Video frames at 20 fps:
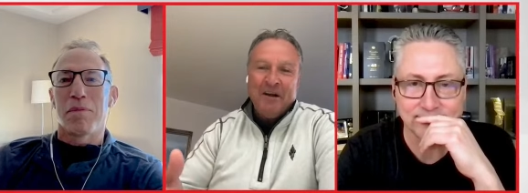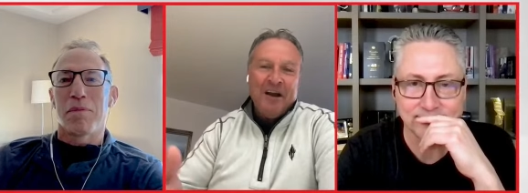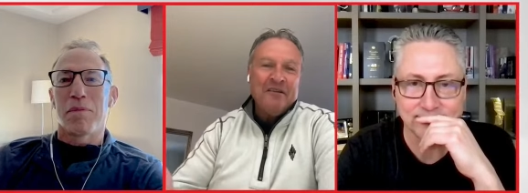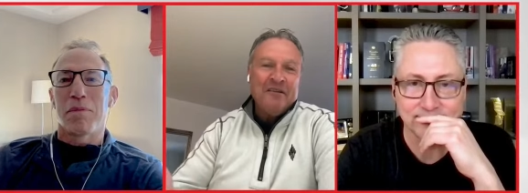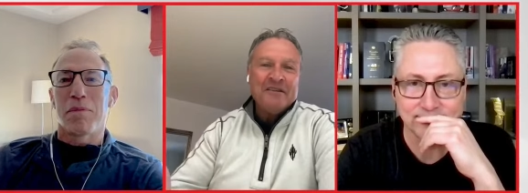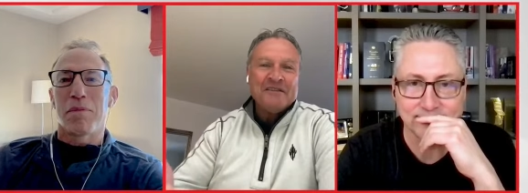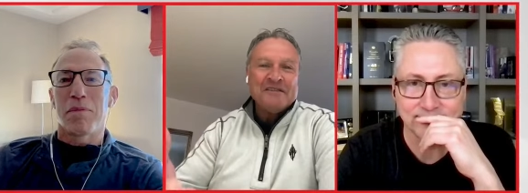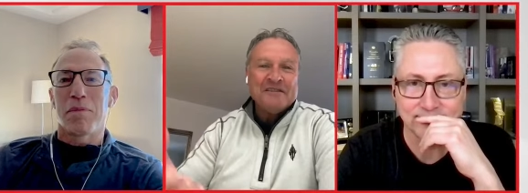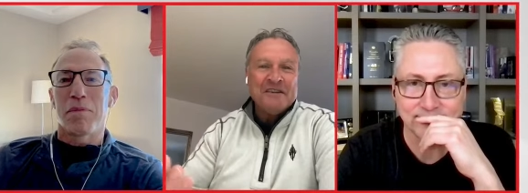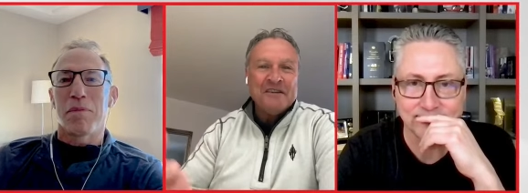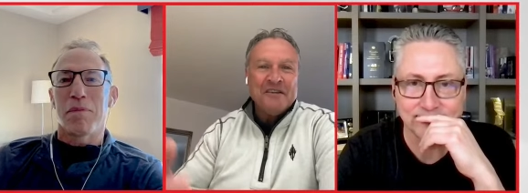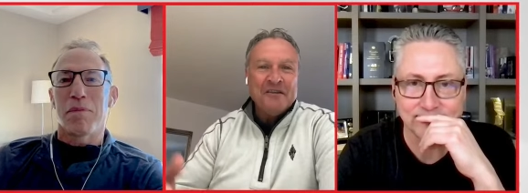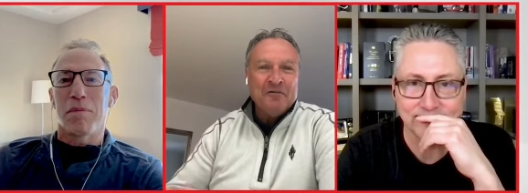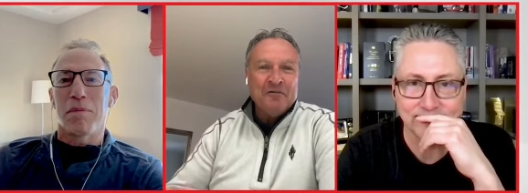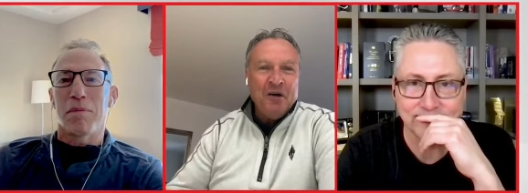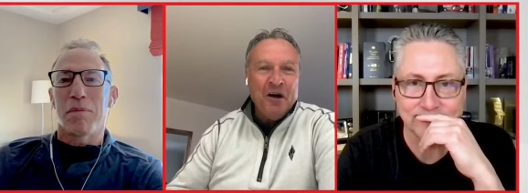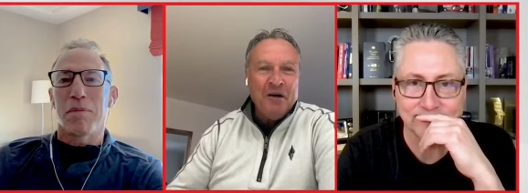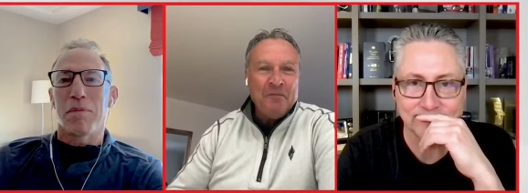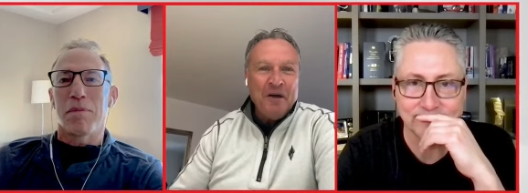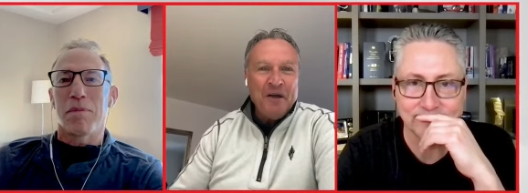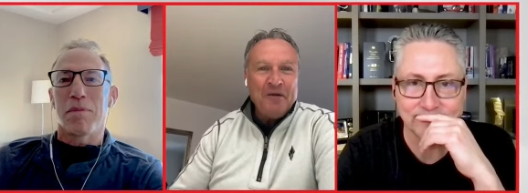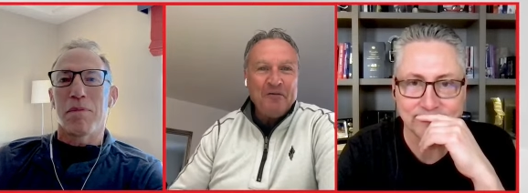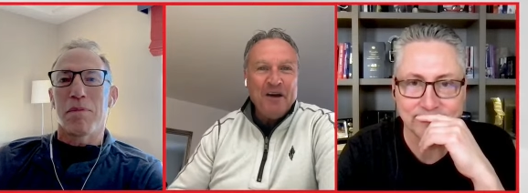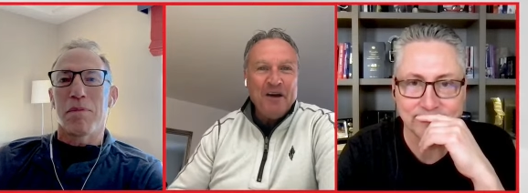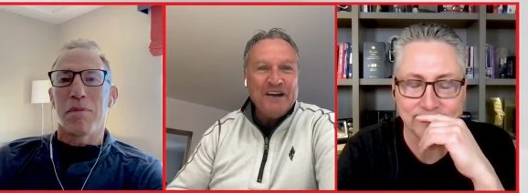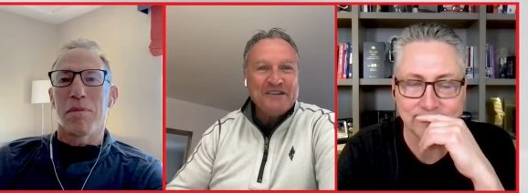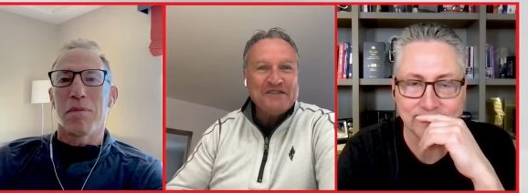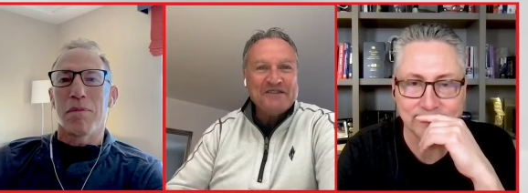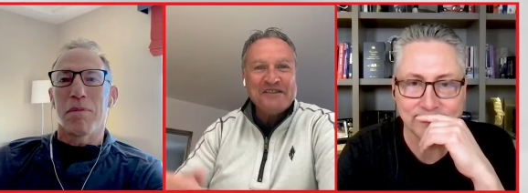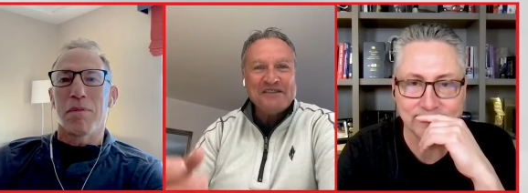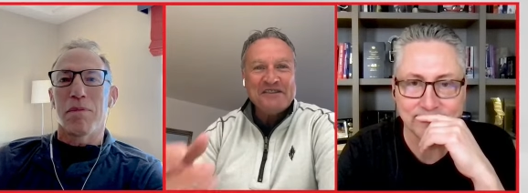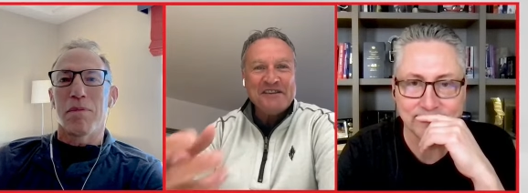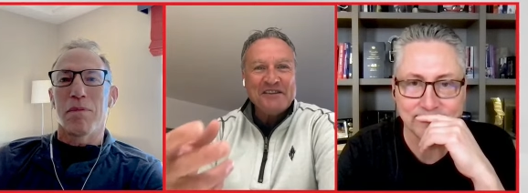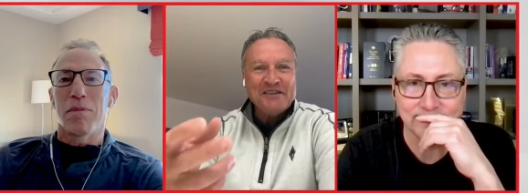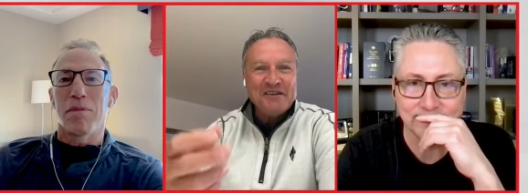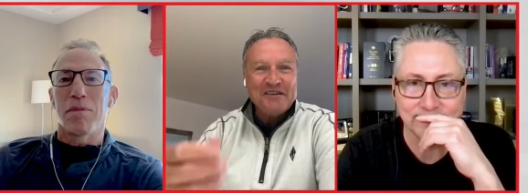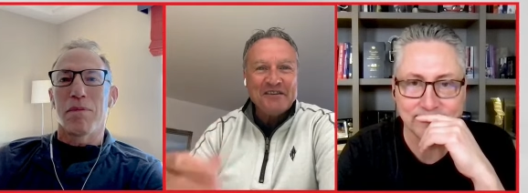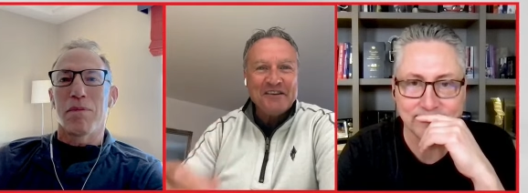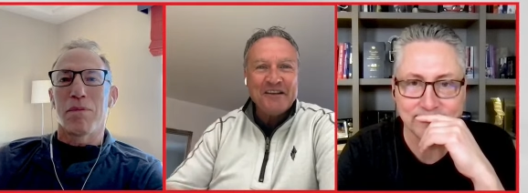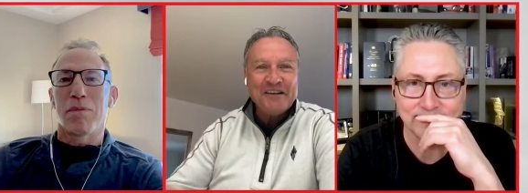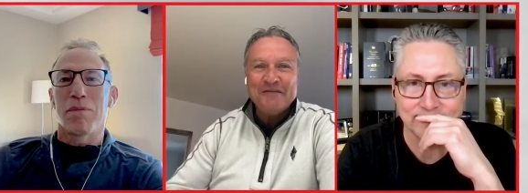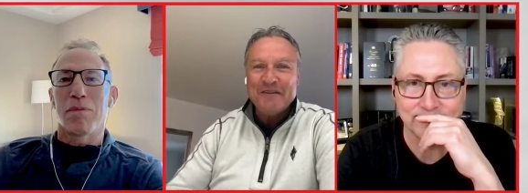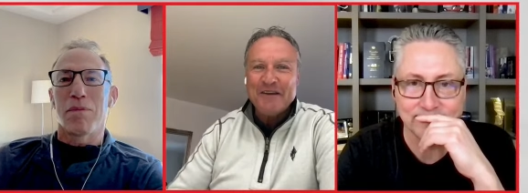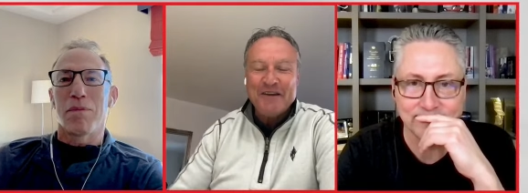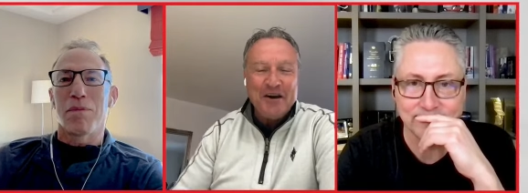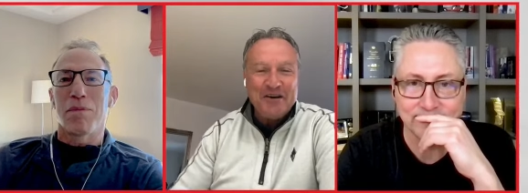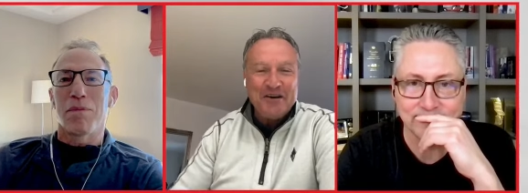Speaker 1: the round, I said, do you want my wedges? He looked at me,